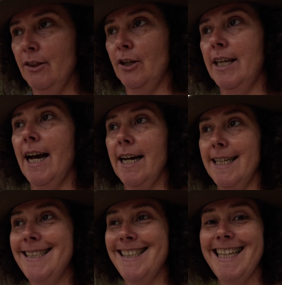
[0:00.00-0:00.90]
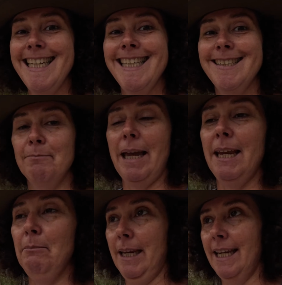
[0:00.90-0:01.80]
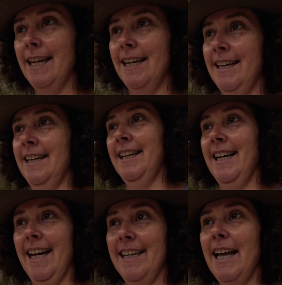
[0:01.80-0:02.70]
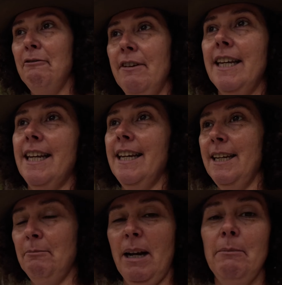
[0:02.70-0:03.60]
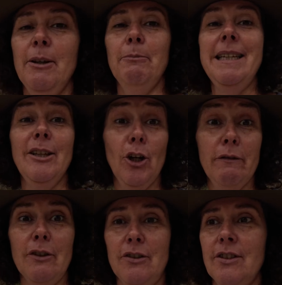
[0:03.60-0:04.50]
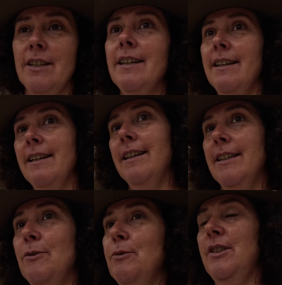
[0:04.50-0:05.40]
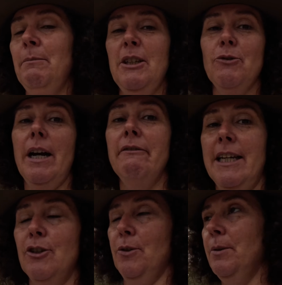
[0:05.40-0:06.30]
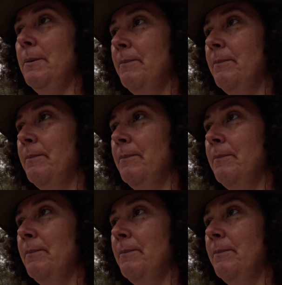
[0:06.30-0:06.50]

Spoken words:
the car, it's his baby. And I think he might be a bit nervous to see me driving too.